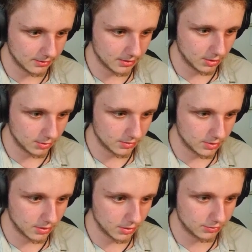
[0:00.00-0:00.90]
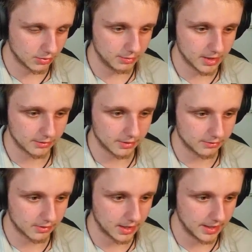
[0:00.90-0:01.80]
go to the ghost room because that's
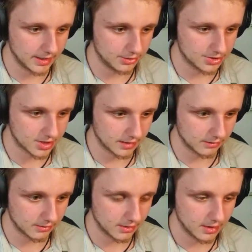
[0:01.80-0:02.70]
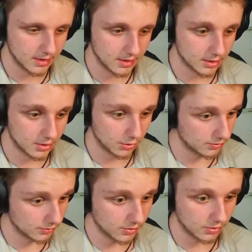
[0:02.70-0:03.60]
the highest chance. The ghost can
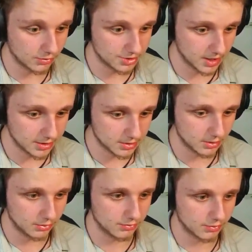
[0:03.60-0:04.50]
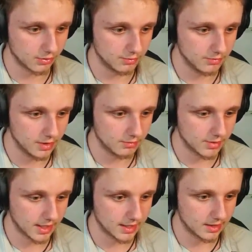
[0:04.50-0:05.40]
still change ghost room, but
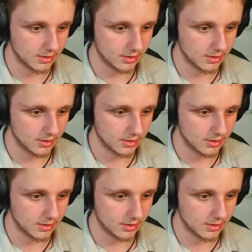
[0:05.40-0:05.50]
I can know